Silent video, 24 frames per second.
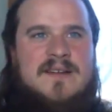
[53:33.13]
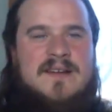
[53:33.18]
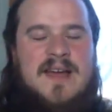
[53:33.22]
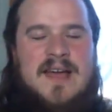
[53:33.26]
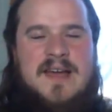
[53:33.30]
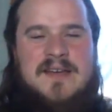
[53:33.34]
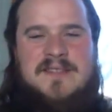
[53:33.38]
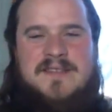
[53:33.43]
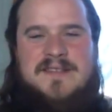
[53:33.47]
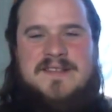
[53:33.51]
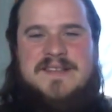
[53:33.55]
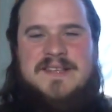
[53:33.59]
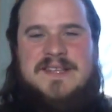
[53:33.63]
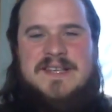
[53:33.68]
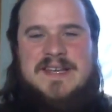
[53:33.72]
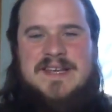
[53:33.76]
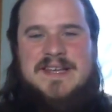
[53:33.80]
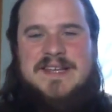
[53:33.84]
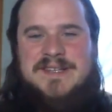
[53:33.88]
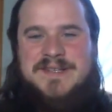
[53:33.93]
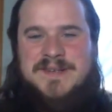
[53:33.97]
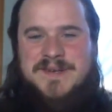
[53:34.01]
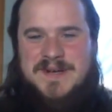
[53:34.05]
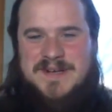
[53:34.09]
And this is an
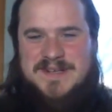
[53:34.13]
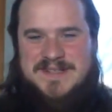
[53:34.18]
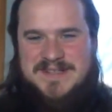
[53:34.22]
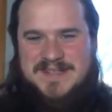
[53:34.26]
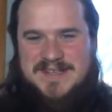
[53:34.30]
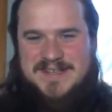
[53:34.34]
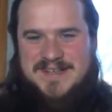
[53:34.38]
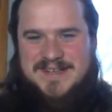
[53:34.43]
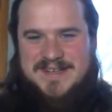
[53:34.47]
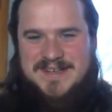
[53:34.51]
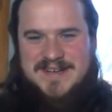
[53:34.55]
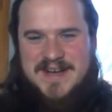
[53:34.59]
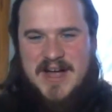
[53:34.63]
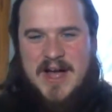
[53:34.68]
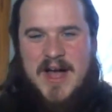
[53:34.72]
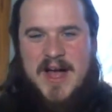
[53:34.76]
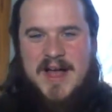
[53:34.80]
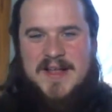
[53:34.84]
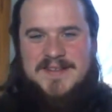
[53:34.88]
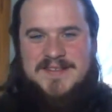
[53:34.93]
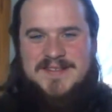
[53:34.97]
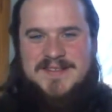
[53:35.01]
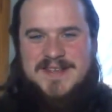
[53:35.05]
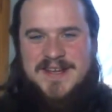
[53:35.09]
interesting
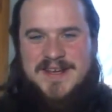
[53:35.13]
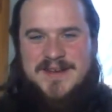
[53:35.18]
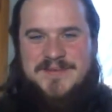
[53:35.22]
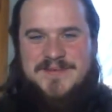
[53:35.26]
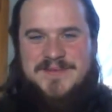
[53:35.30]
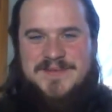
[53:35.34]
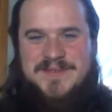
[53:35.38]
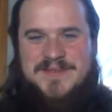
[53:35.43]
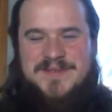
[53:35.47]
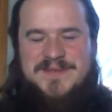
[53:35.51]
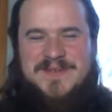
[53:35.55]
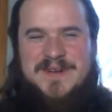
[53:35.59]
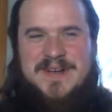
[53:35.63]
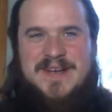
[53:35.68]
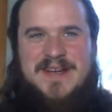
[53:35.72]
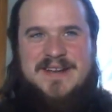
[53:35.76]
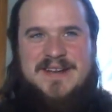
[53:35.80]
concept, right?